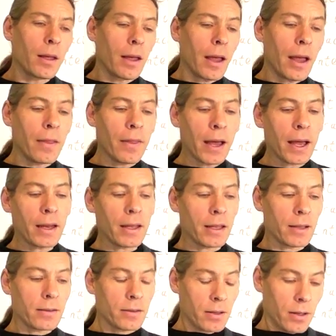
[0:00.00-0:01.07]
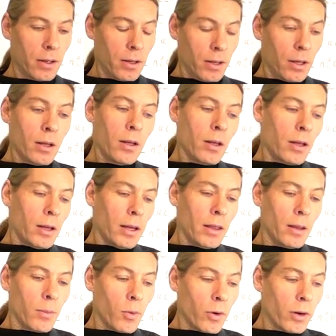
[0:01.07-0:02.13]
And that is, in
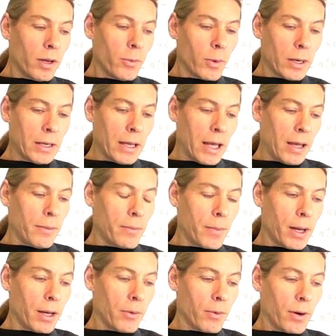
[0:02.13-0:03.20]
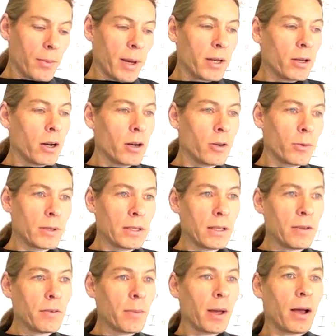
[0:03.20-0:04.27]
the morning one day, one of my daughters was
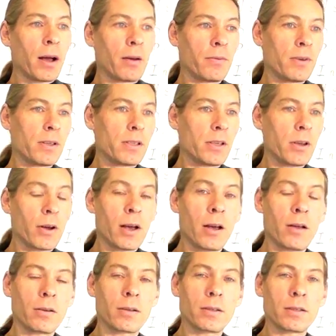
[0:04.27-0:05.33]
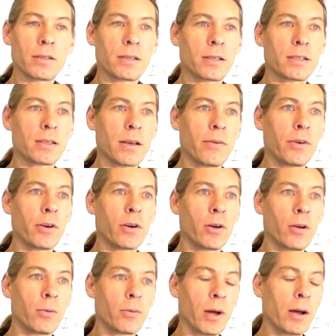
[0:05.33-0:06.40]
leaving my office. You know how 6,
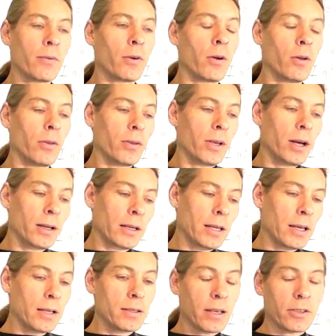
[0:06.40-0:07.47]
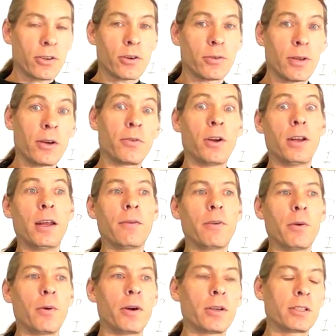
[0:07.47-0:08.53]
7-year-old, however old, young kids, they run
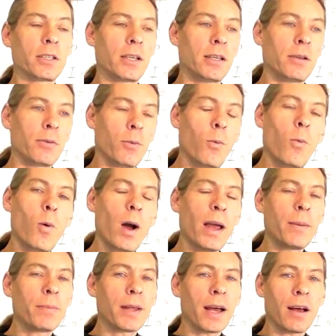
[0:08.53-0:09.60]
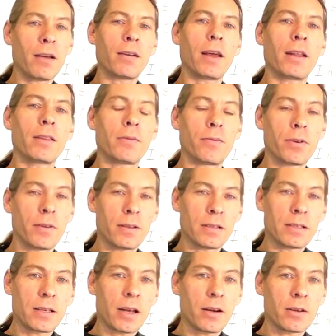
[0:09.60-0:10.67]
everywhere. She wiped out at the foot of the
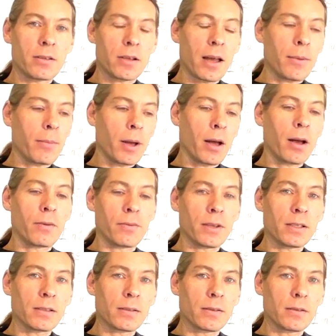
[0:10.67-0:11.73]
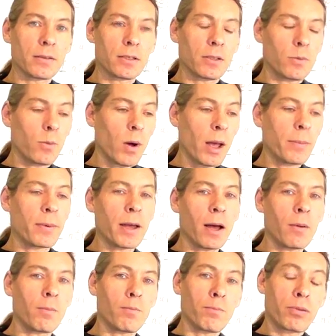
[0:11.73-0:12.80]
stairs at my office. Just wiped
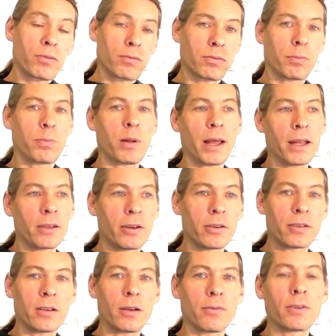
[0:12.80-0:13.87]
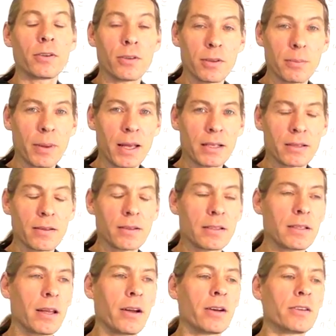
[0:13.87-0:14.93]
out, planted herself into the base of the
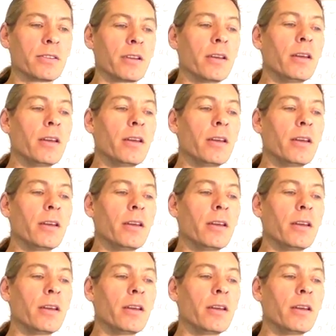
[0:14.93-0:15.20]
stairs.